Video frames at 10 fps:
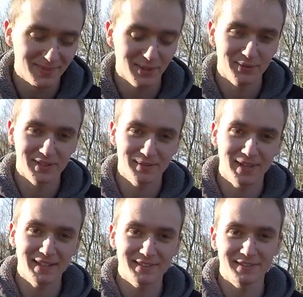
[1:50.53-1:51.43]
What's up
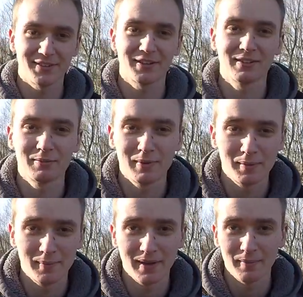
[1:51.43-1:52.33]
guys, I'm going to talk a little
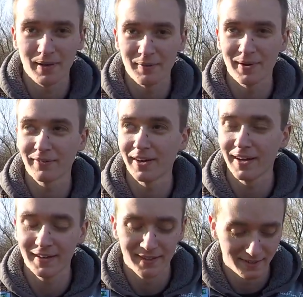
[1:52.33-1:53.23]
bit about my
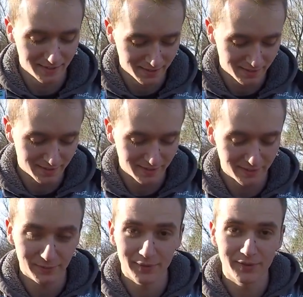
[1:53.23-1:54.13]
rod
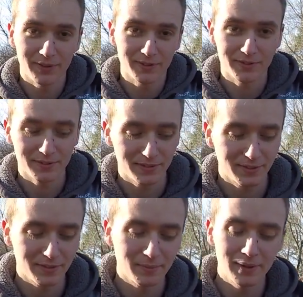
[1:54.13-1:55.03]
and reel arsenal here
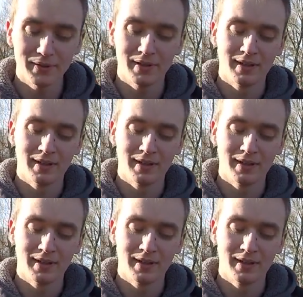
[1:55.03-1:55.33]
on the boat.